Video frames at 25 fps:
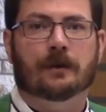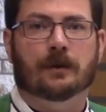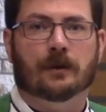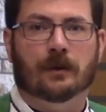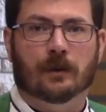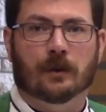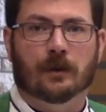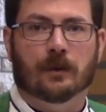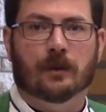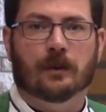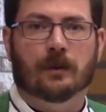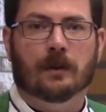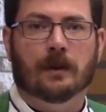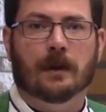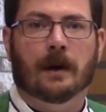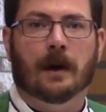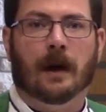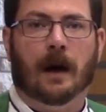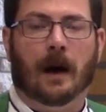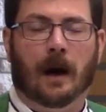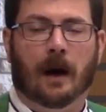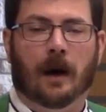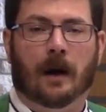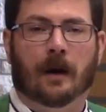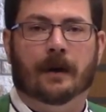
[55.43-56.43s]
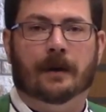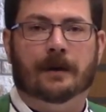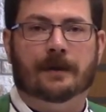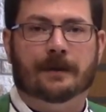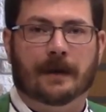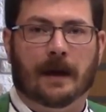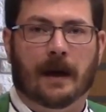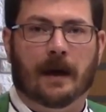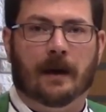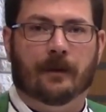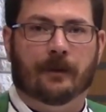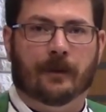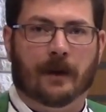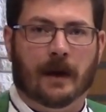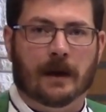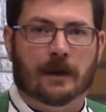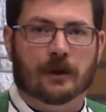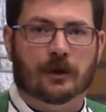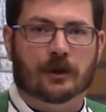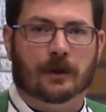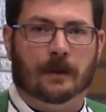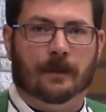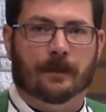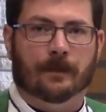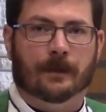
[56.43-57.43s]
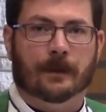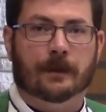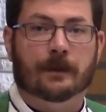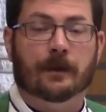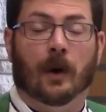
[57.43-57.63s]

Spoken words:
to our salvation.